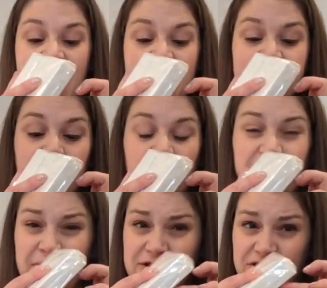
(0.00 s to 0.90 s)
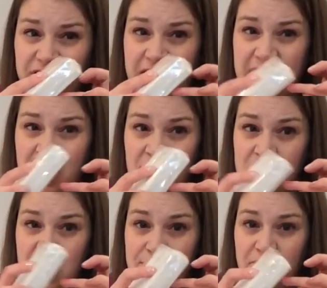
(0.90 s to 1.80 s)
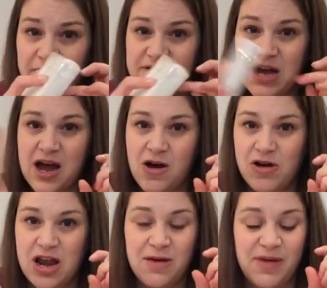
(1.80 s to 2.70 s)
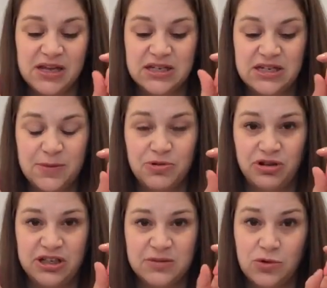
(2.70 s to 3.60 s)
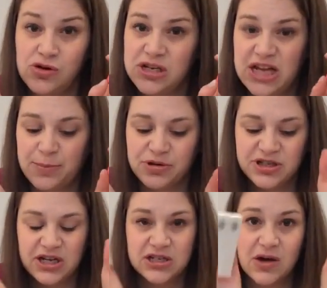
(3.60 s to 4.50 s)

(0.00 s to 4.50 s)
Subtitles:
at 45-degree angle and buff down, and it makes the tip really smooth. It tapers it.